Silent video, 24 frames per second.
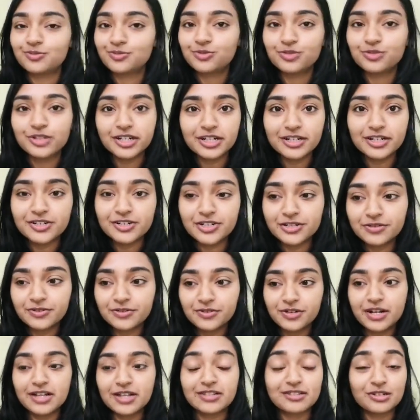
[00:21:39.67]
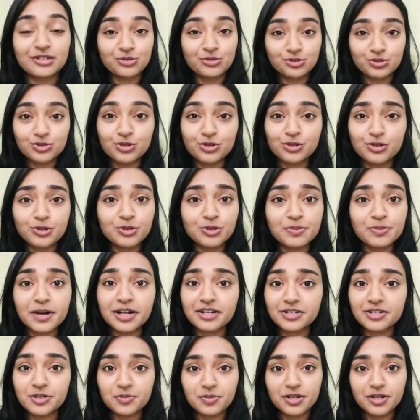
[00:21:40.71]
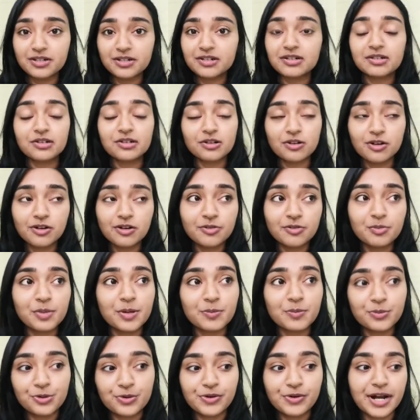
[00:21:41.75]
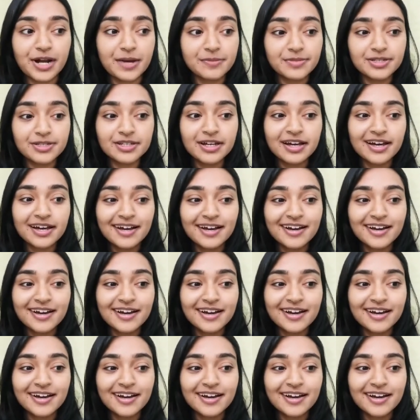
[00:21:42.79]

really dear friends, and who's also participated in a lot of my programs,